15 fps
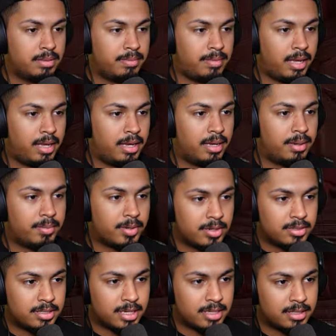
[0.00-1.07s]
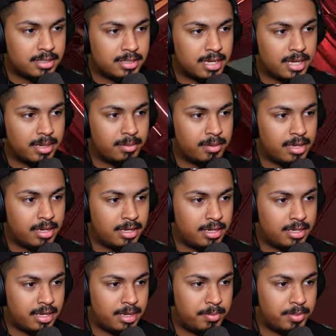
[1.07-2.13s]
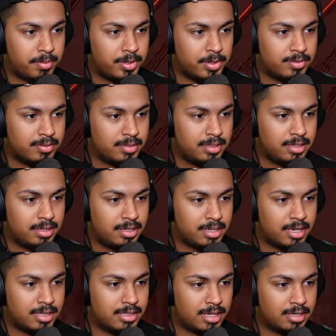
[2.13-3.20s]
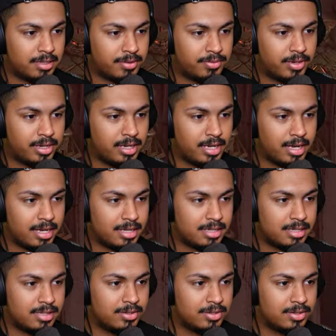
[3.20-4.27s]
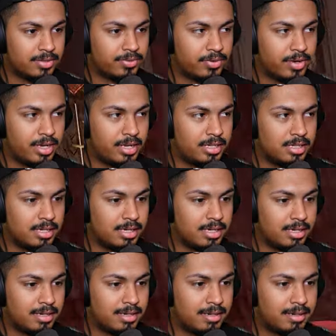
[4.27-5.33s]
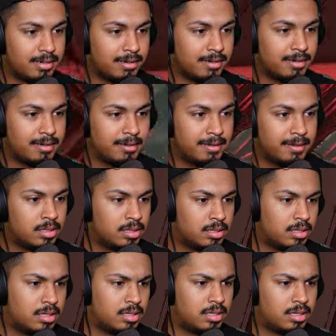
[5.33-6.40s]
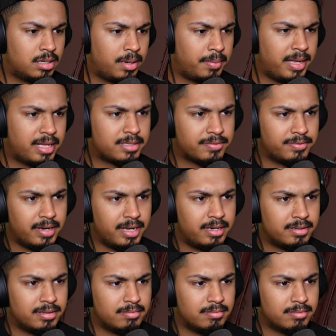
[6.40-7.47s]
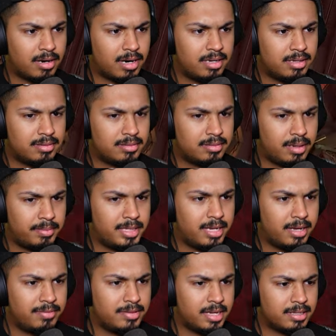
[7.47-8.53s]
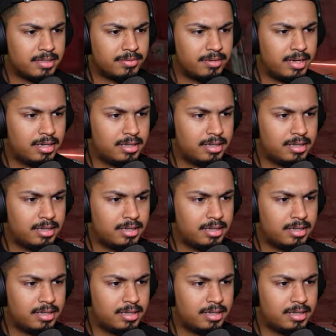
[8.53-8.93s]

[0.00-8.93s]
Man, bro, take this damn key and keep it moving. Get y'all little freaky asses doing some freaky shit. I'm gonna have to fight it, right? I'm gonna definitely have to fight